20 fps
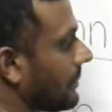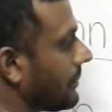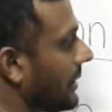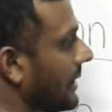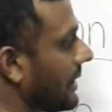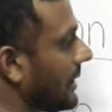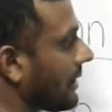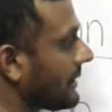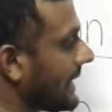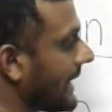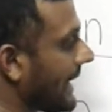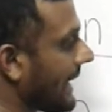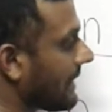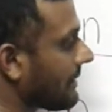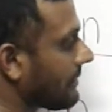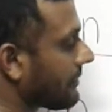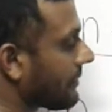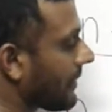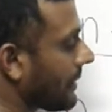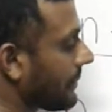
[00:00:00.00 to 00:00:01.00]
Pull out the
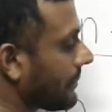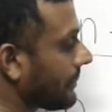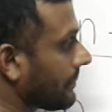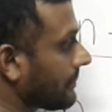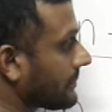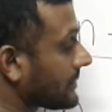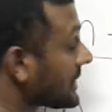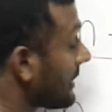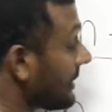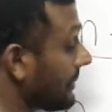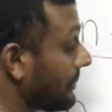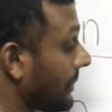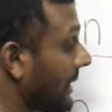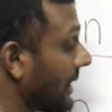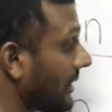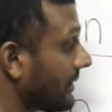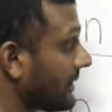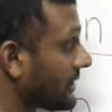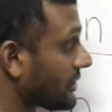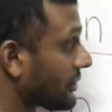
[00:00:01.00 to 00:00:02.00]
n from, pull
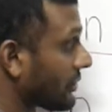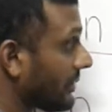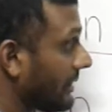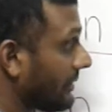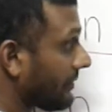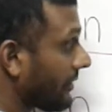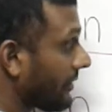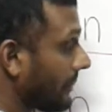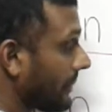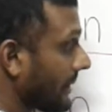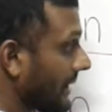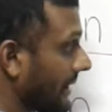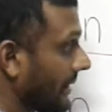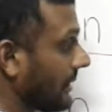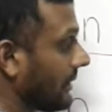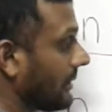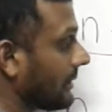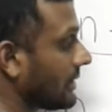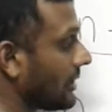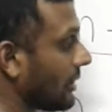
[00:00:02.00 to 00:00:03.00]
out the 3 from
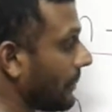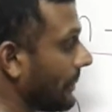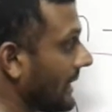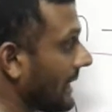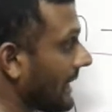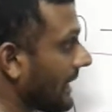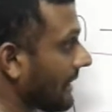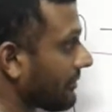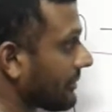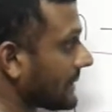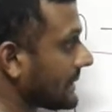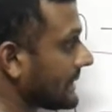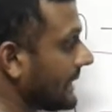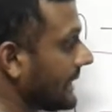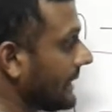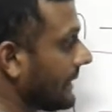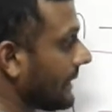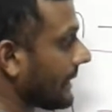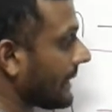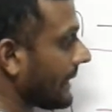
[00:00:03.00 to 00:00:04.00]
here, you'll be left with
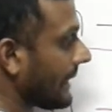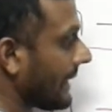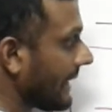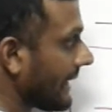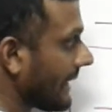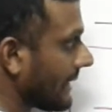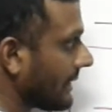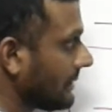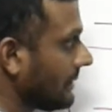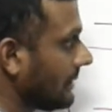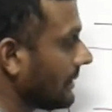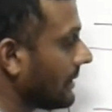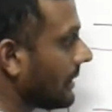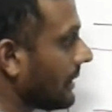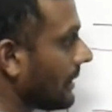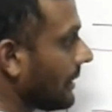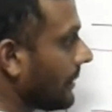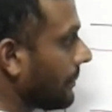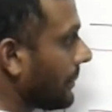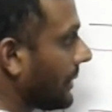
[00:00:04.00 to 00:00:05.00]
the n.
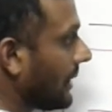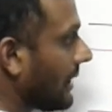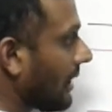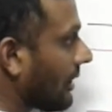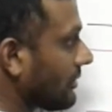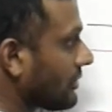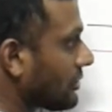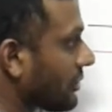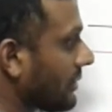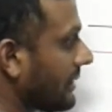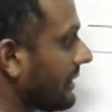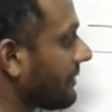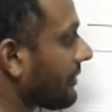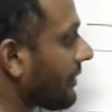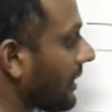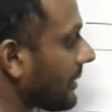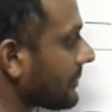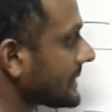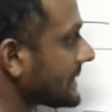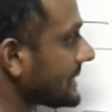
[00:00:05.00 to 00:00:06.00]
Pull out 3
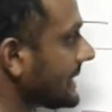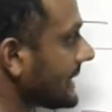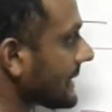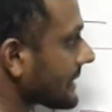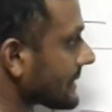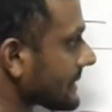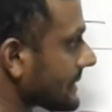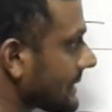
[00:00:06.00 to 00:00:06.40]
from 6.